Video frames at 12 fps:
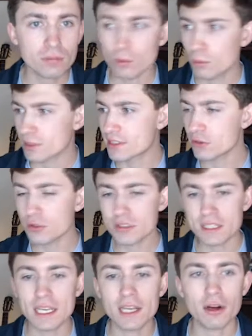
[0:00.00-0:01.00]
What's
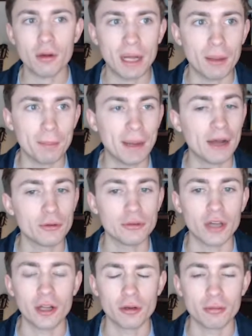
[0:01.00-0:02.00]
interesting here about pound
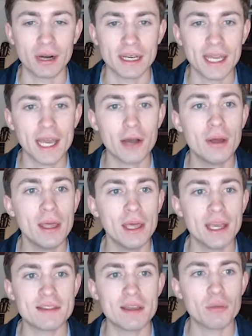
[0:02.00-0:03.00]
dollar right now
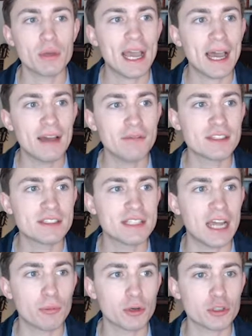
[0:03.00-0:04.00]
is that we have this
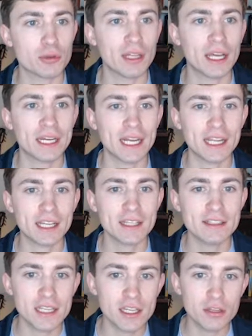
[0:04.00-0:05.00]
downward trend line and it
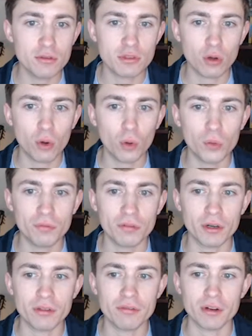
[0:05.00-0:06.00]
continues to hold
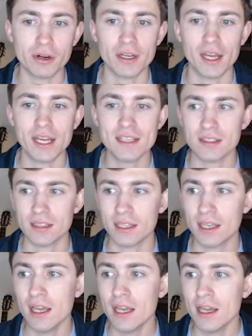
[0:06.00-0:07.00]
very, very
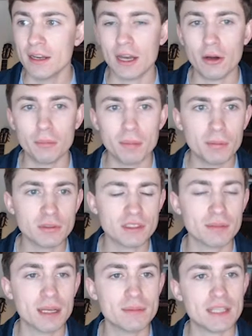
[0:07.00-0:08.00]
nicely. Now, people
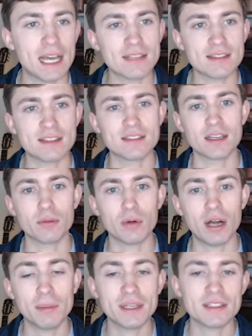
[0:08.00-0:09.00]
sometimes ask, they say,
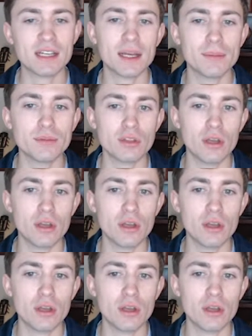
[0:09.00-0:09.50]
well, how many times